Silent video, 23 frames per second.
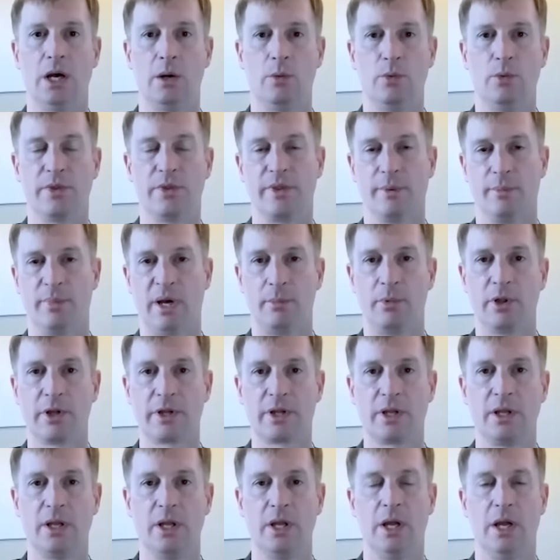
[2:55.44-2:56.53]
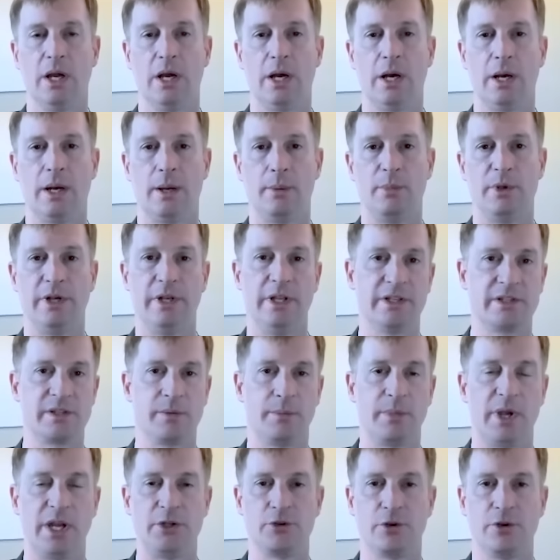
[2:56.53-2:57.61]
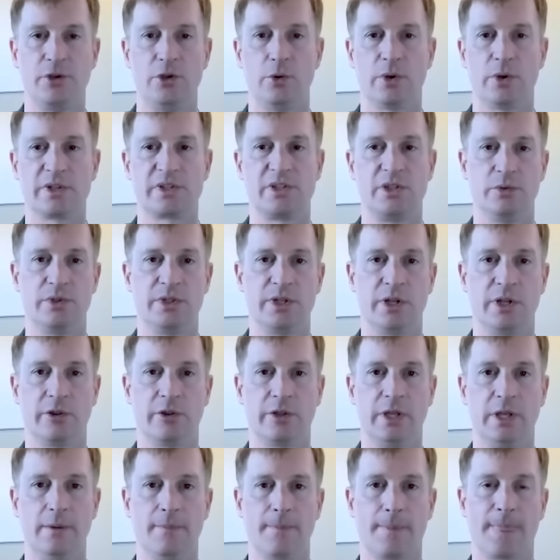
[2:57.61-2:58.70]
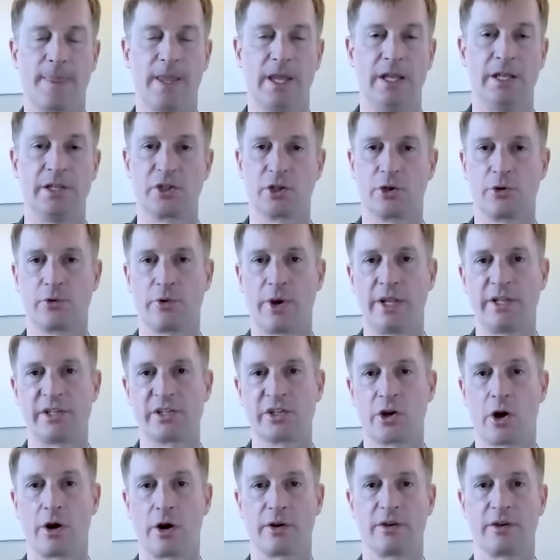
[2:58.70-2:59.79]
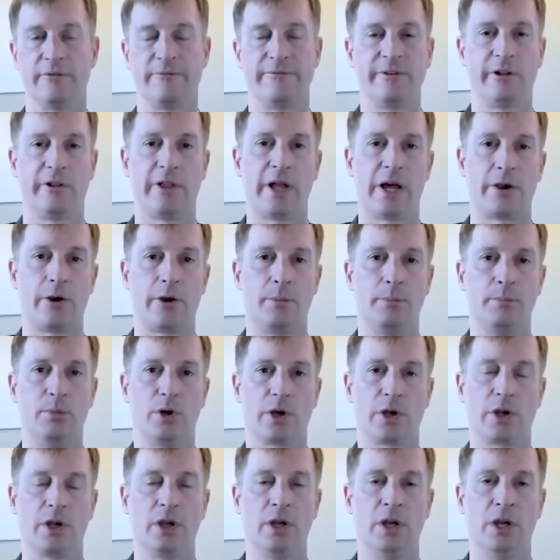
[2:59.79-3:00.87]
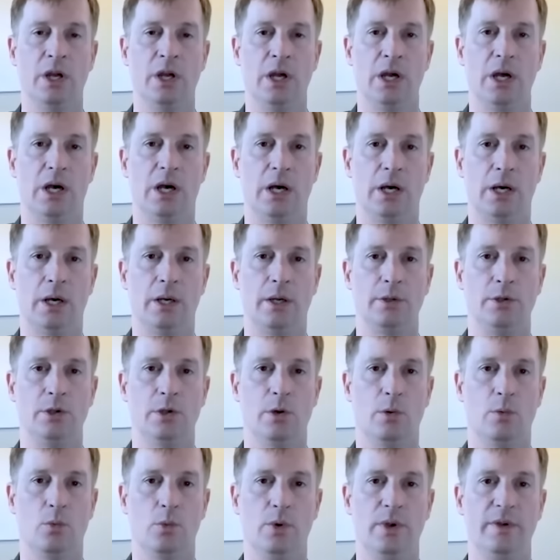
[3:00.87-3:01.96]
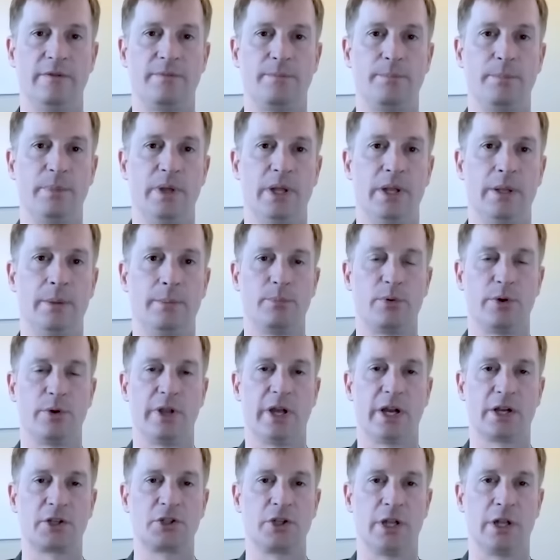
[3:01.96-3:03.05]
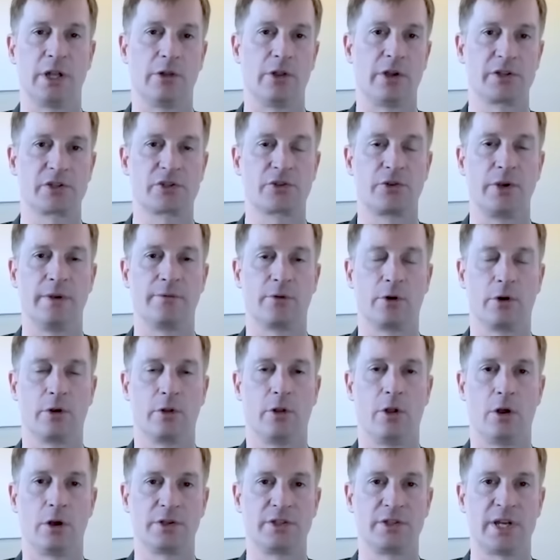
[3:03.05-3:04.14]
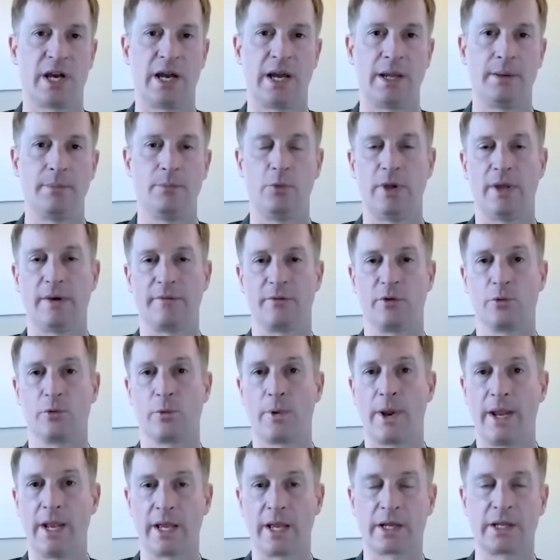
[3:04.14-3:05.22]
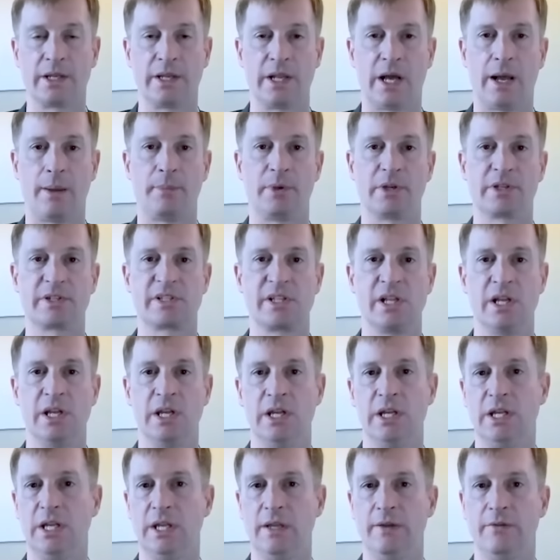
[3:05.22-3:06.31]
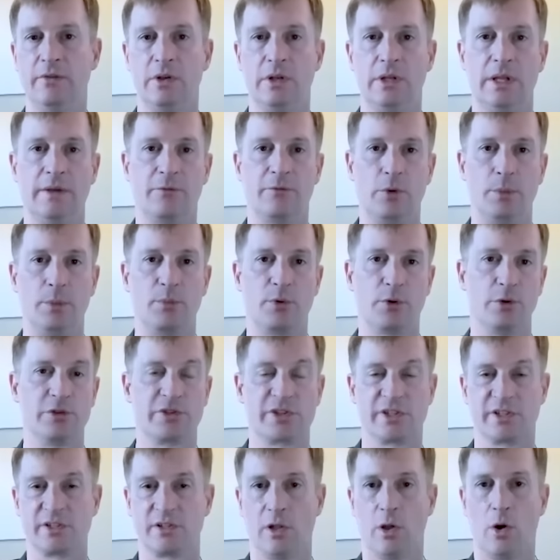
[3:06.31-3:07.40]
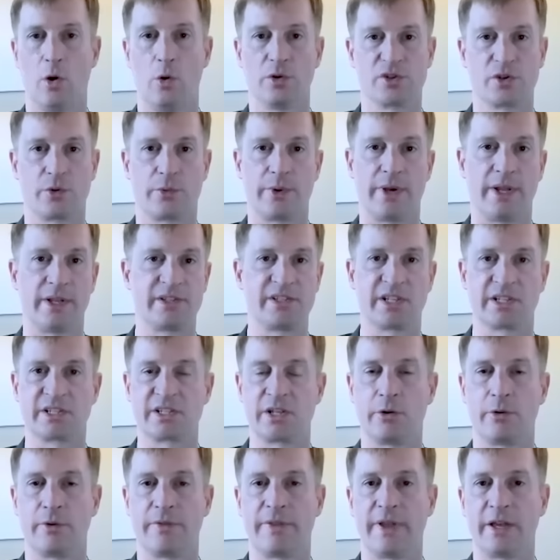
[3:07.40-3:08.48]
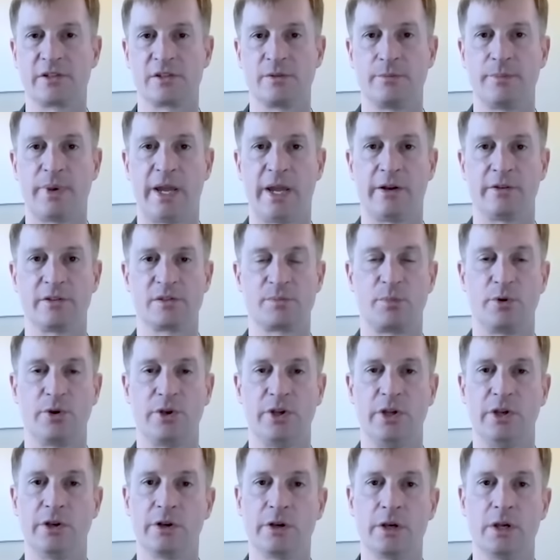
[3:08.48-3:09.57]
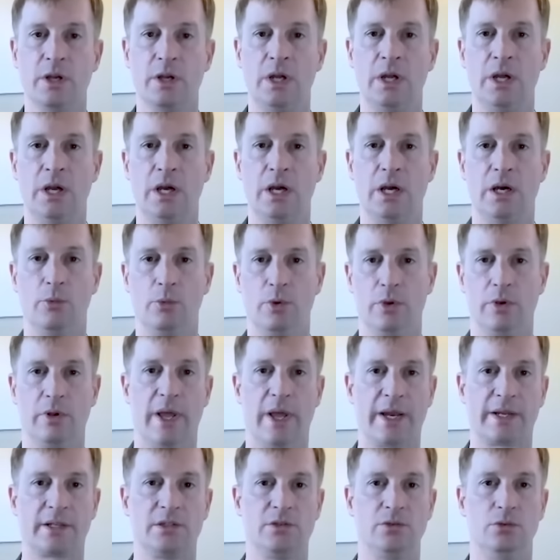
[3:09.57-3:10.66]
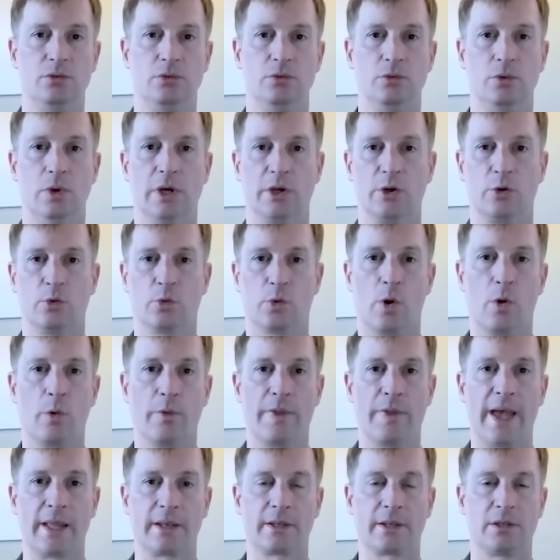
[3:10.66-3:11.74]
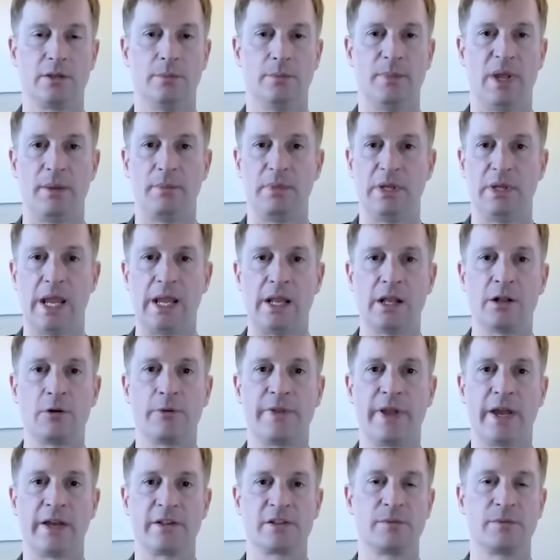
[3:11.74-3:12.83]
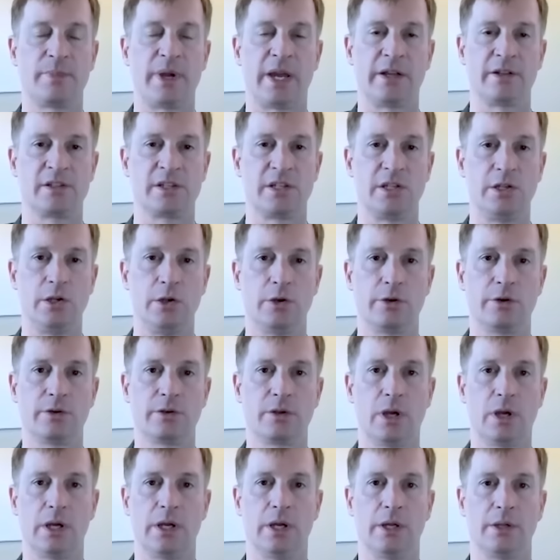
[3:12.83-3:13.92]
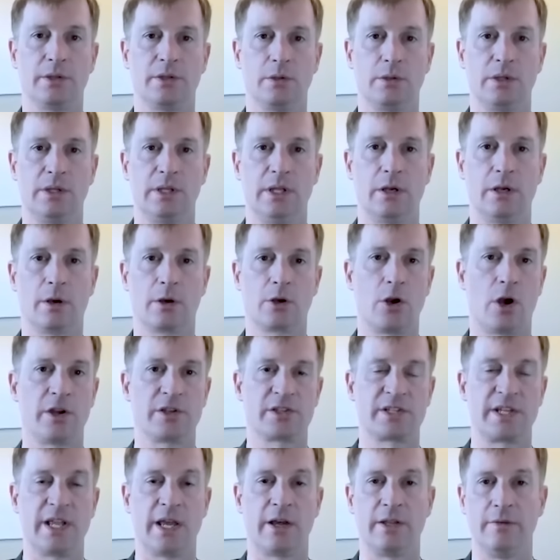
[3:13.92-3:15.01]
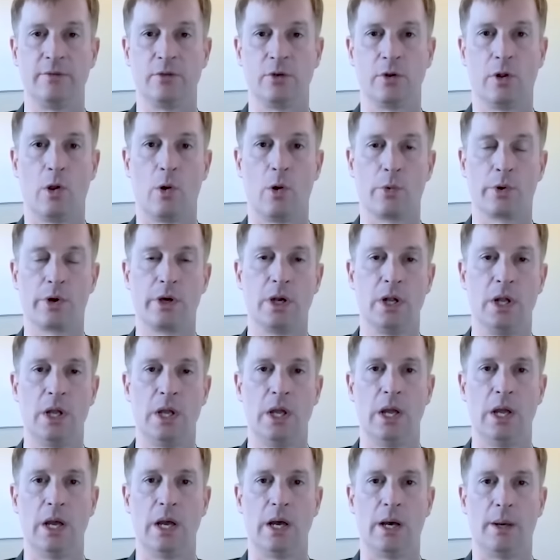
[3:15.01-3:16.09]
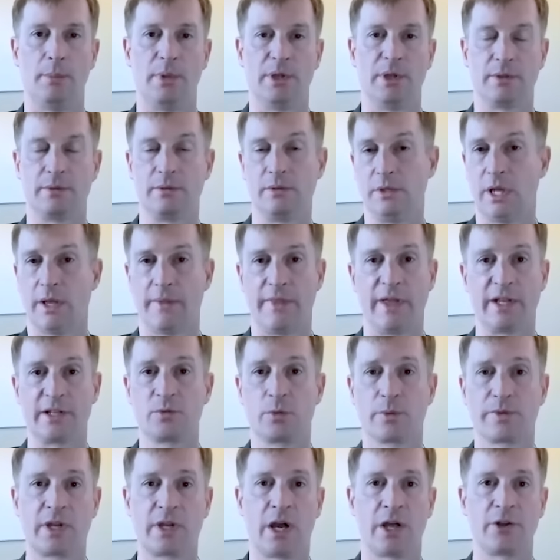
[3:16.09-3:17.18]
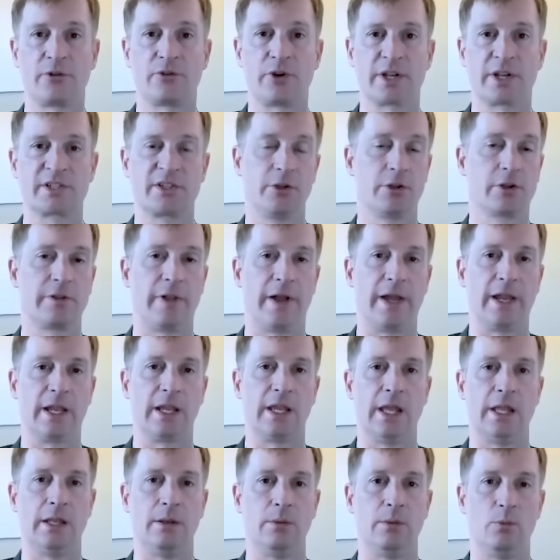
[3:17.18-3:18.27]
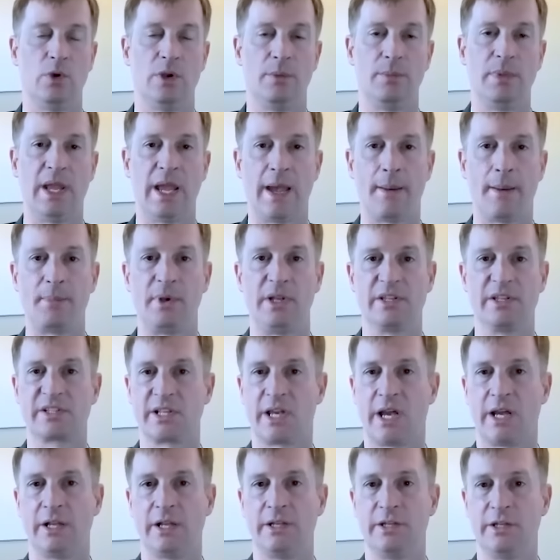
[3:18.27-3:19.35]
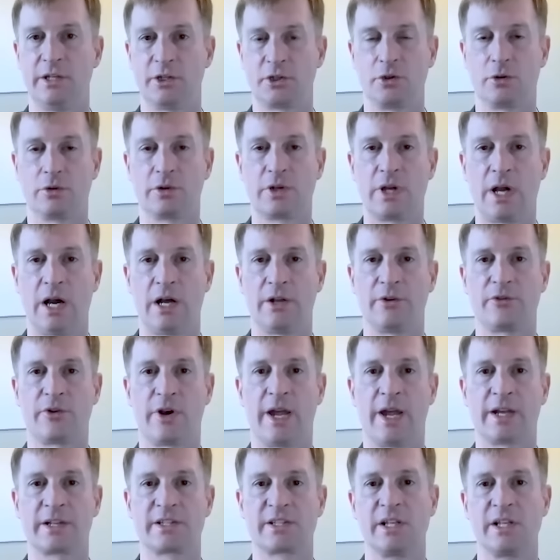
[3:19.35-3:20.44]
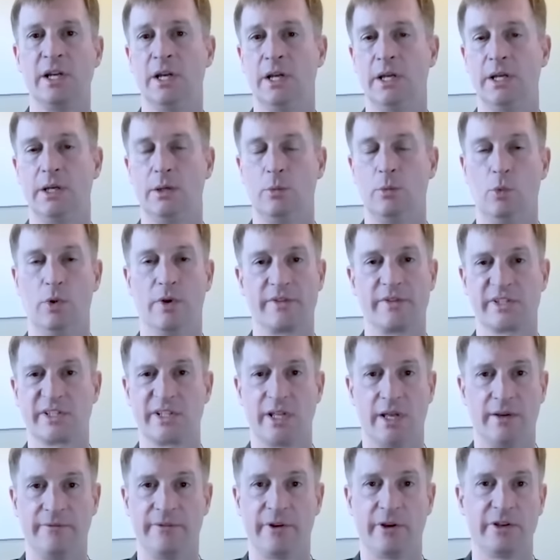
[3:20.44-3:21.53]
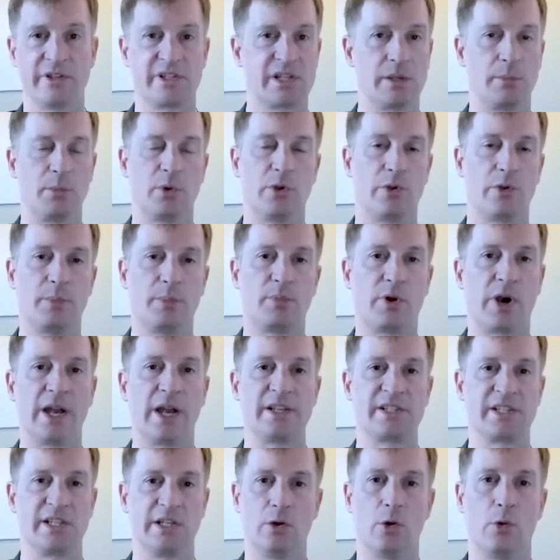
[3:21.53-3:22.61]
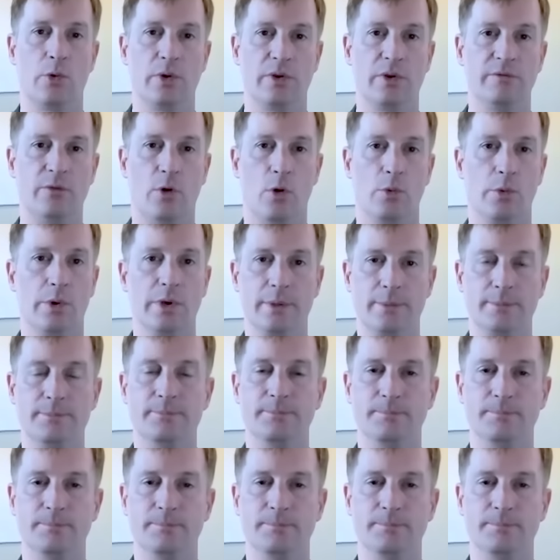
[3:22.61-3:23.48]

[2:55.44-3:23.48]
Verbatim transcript: with the public, but it is a major U.S. utility, and it's a great start to fill out our book. You know, we've been production at Lost Creek for a long time. We have great economics, even if we produce as low as around 600,000 pounds per year. We'd like to grow that to maybe 800,000 pounds a year to get our cost down even lower. But yeah, that's what the contracts look like. And we'd be happy to sign additional contracts with very similar pricing going forward.